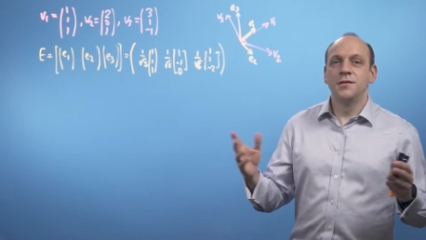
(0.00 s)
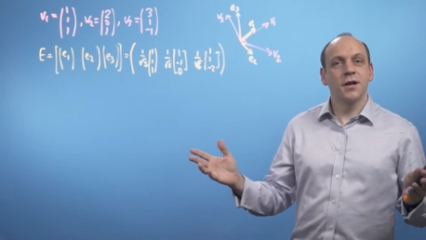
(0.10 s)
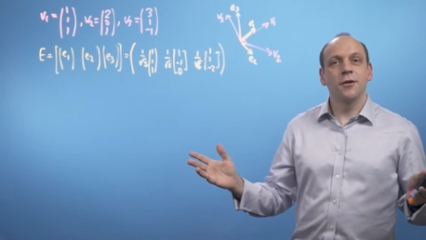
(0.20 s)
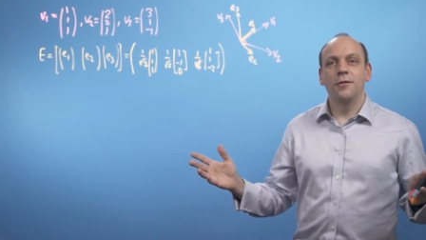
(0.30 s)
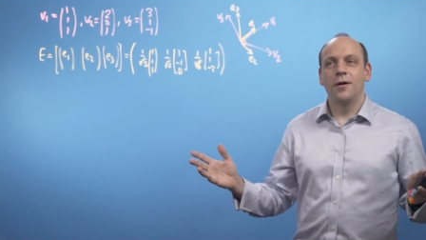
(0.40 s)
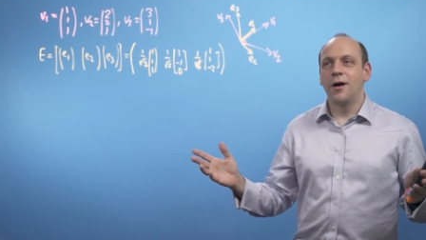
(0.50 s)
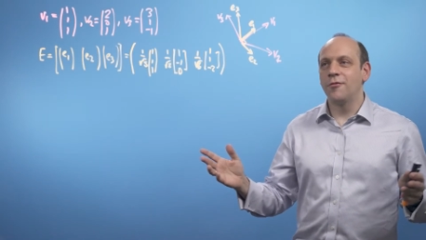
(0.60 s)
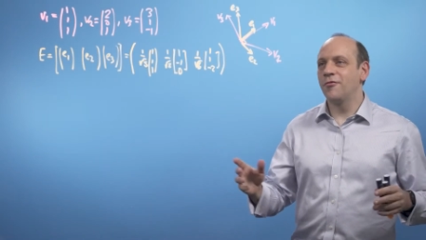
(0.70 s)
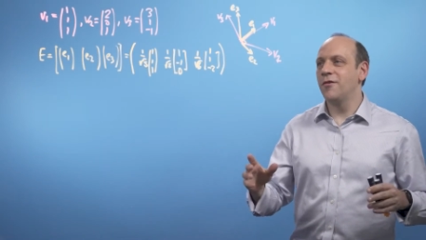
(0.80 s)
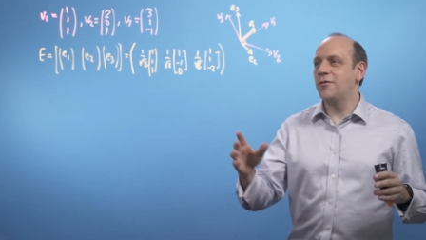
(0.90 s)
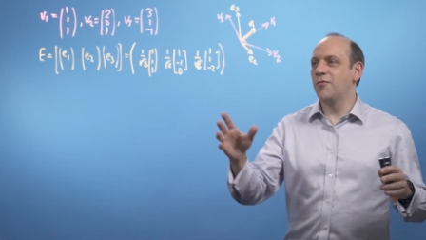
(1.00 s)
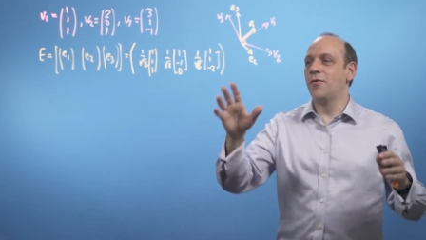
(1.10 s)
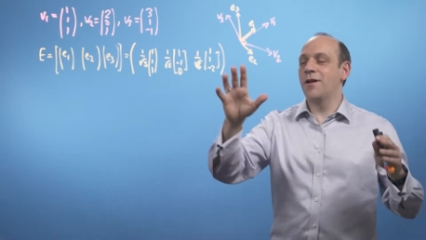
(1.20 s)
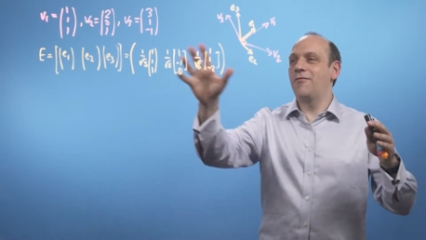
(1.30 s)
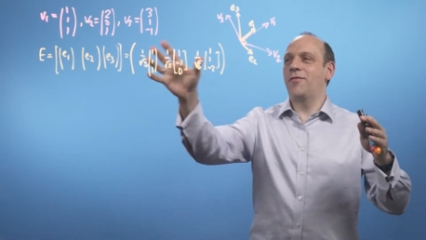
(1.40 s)
So I've
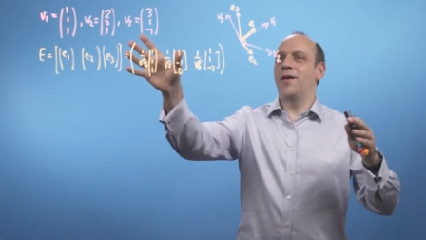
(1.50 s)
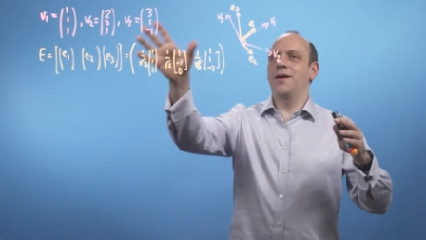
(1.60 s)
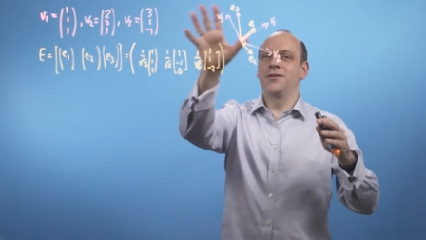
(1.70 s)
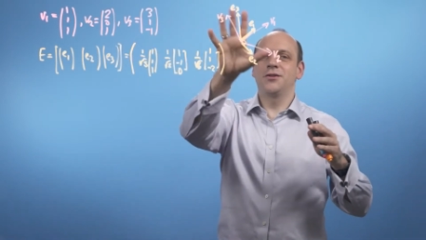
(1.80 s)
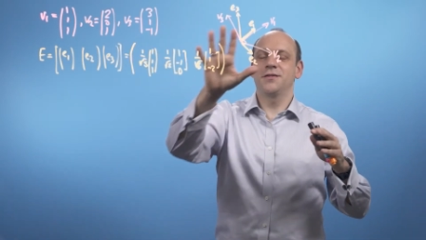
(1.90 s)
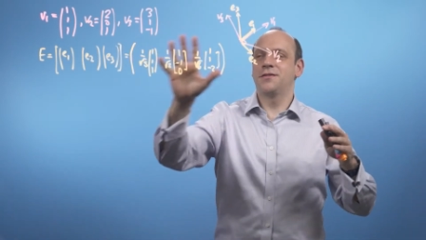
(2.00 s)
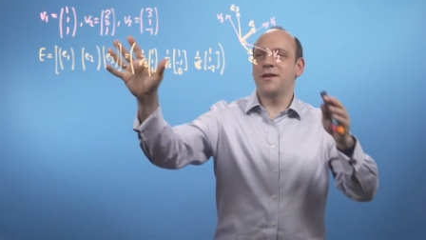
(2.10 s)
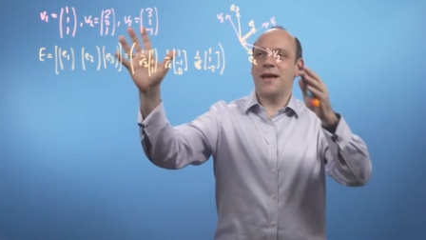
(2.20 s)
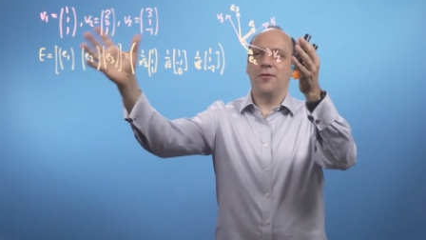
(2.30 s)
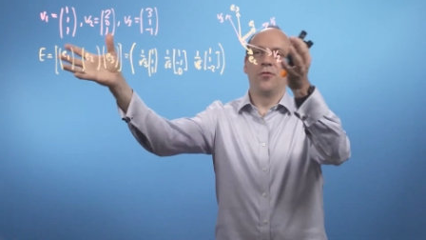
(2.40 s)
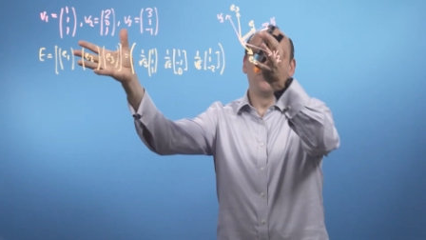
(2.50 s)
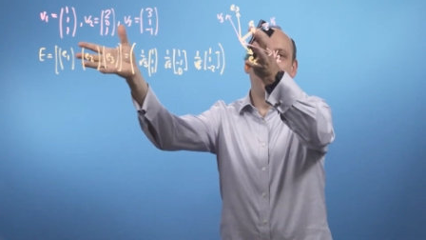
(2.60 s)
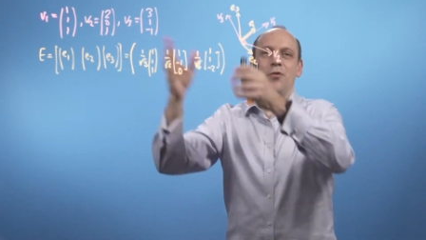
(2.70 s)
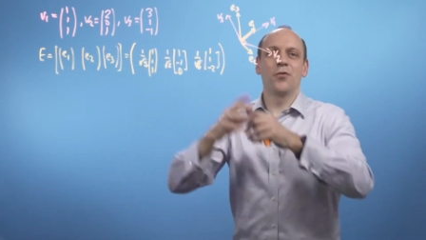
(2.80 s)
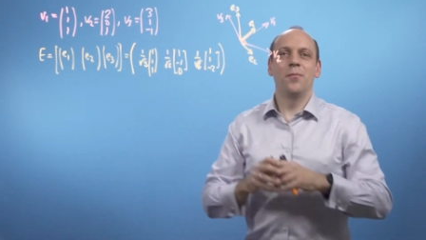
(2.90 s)
redrawn everything just to get it all
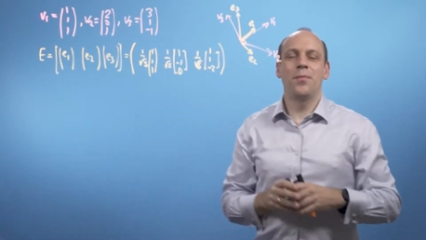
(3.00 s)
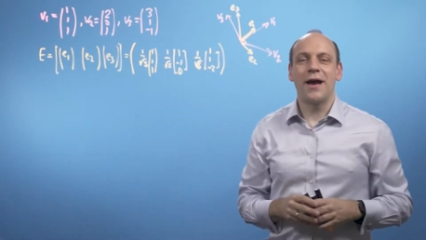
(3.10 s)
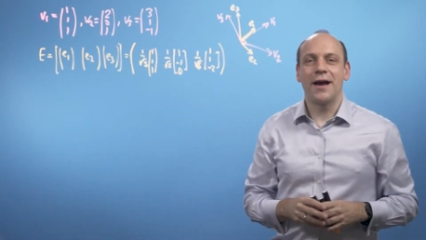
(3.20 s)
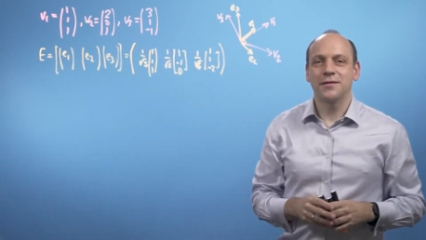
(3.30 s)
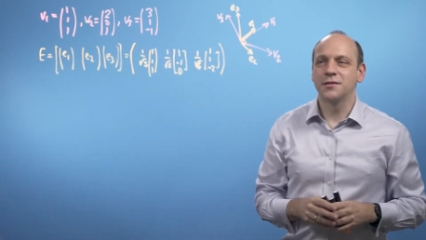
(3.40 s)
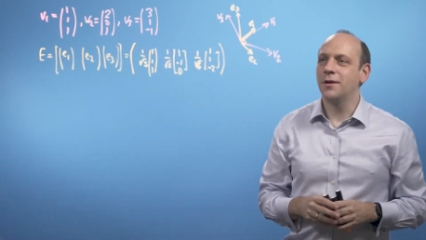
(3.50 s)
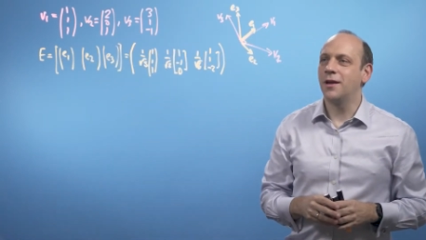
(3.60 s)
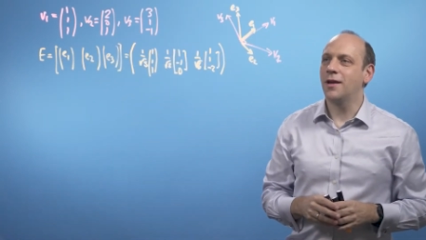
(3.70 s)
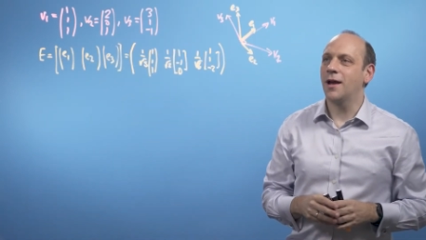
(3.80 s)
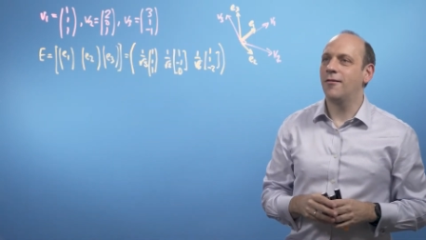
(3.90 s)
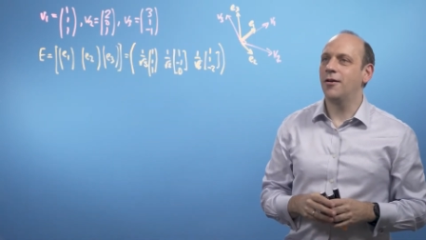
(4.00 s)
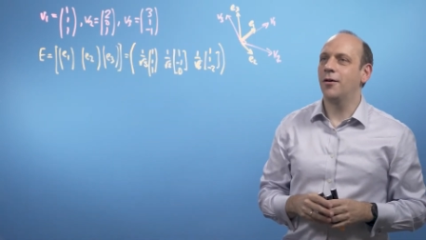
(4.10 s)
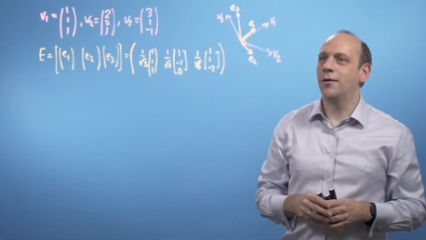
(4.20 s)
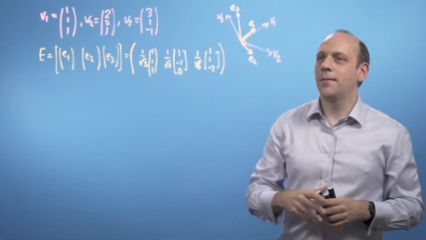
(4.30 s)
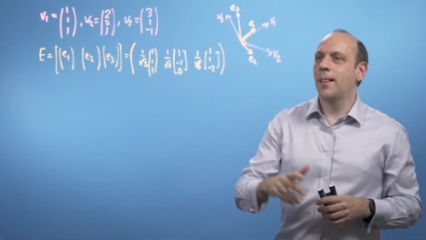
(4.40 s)
more compact so we can carry
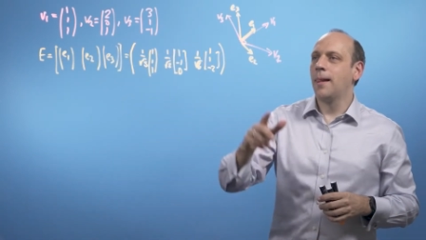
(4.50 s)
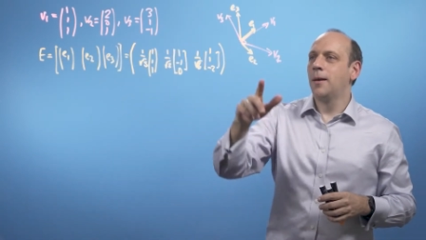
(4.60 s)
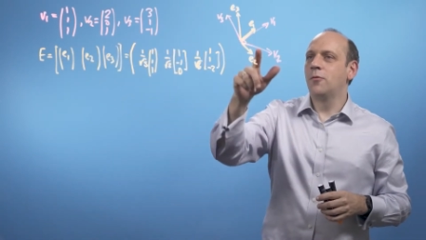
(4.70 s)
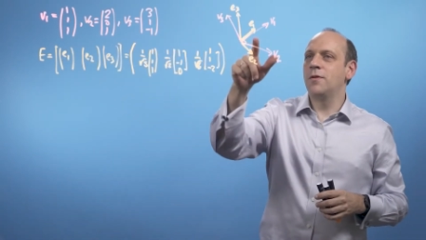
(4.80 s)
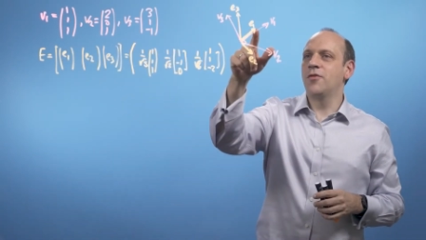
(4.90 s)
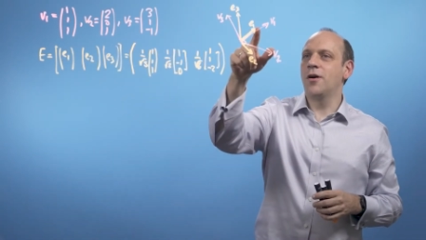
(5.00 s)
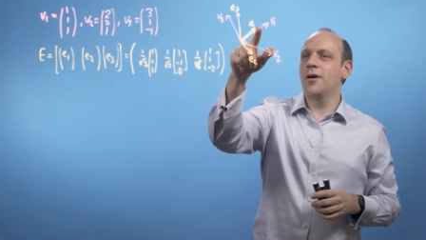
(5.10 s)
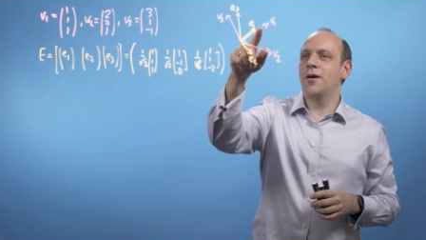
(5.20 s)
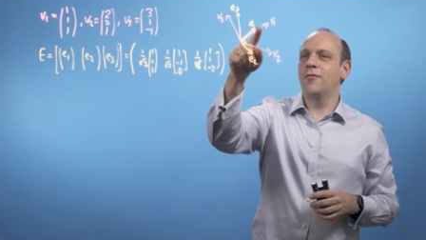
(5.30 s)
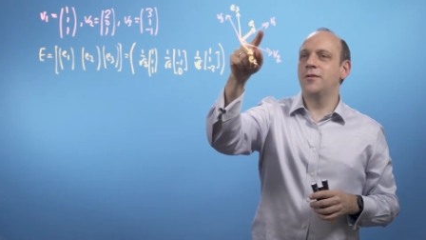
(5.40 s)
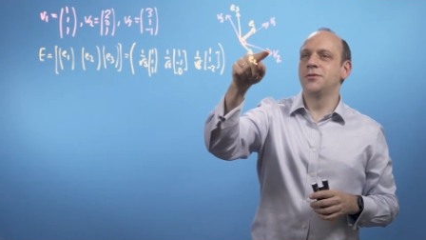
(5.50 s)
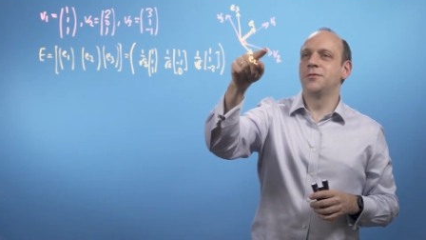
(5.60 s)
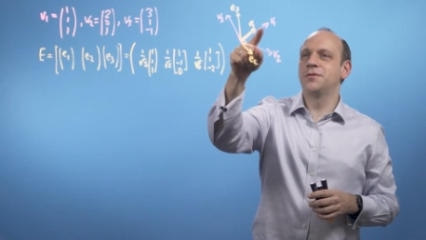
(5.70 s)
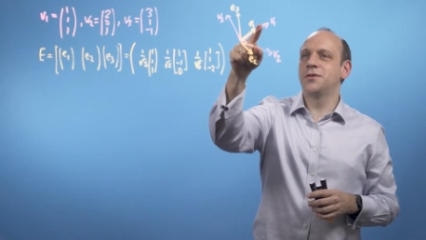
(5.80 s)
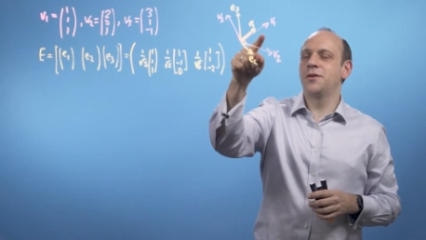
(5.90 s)
on. We've got our
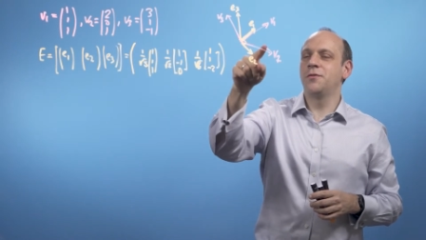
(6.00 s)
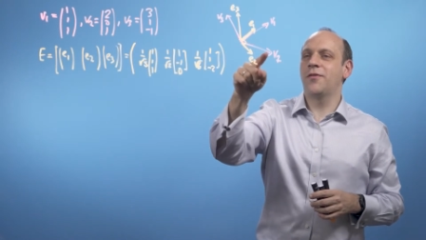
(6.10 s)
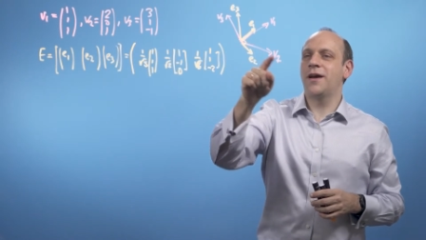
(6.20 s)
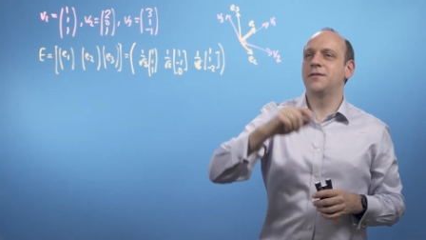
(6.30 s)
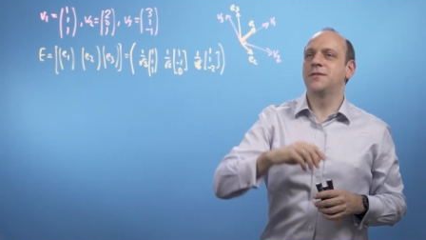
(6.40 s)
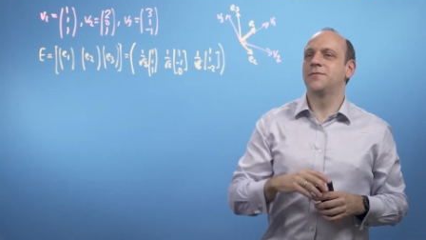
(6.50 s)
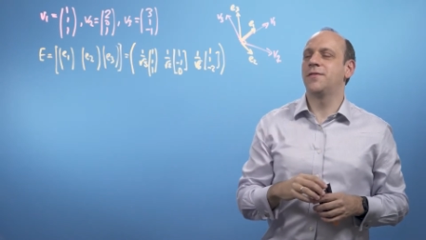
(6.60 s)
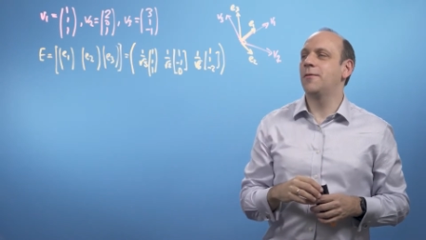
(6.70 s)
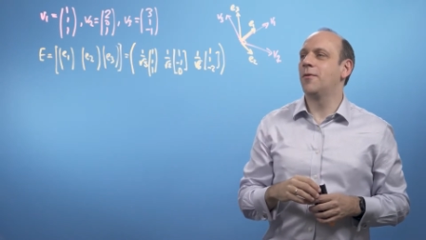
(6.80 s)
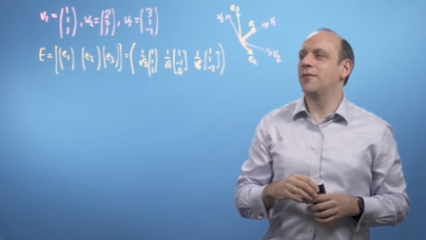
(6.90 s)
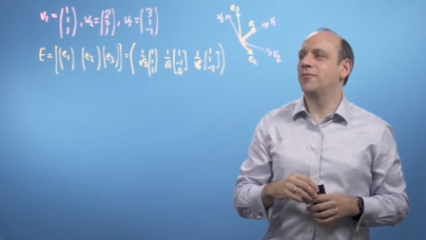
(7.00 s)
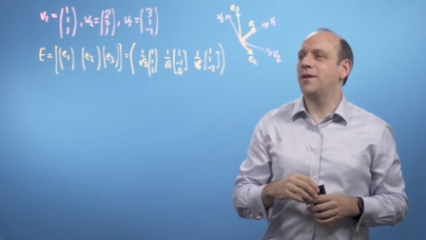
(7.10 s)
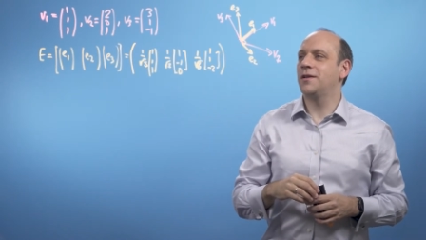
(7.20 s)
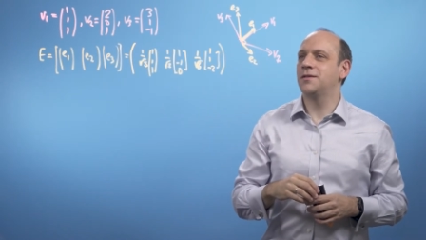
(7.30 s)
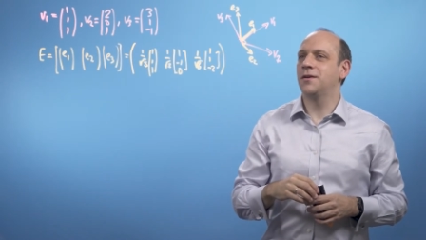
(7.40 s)
original two vectors, V1 and
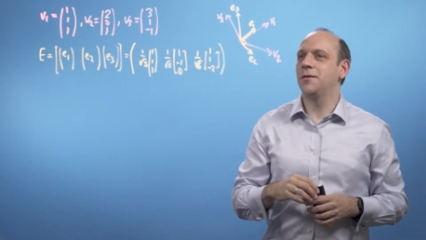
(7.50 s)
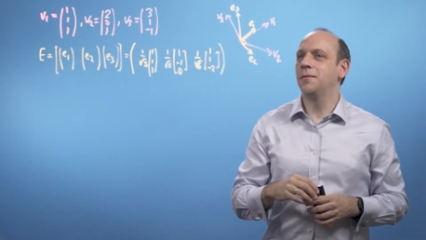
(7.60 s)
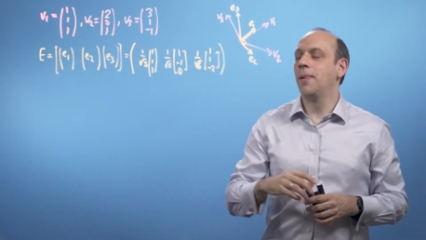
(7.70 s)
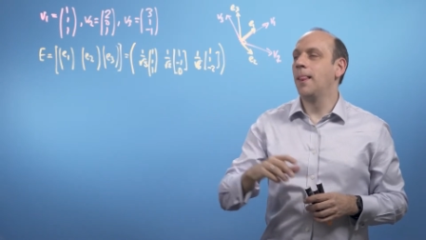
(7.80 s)
V2.